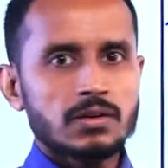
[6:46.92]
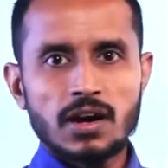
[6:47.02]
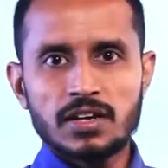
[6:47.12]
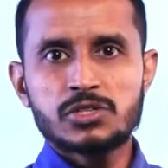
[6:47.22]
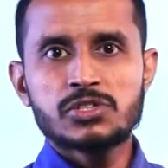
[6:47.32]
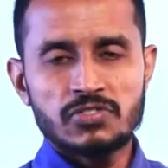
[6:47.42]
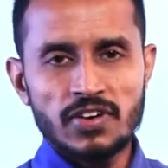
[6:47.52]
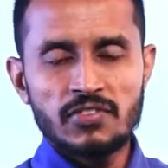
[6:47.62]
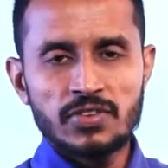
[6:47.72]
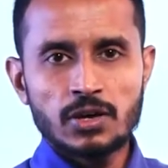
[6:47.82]
Can't you
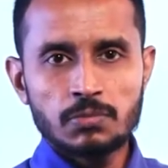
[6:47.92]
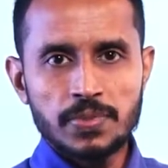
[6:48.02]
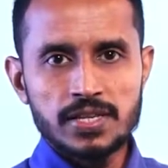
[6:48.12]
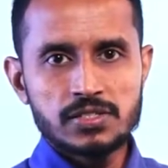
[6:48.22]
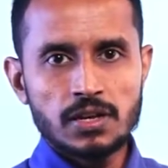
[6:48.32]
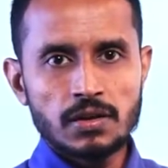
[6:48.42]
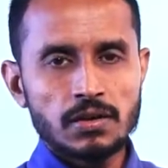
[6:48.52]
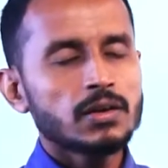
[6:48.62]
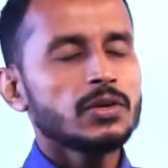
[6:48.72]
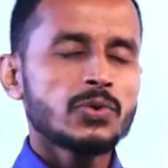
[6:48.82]
survive without pizza?
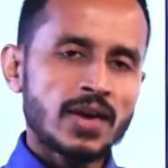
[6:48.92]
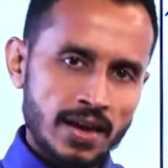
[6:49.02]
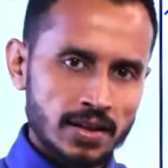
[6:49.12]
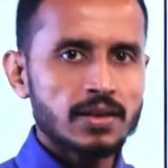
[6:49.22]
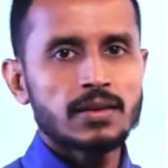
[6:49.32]
You can.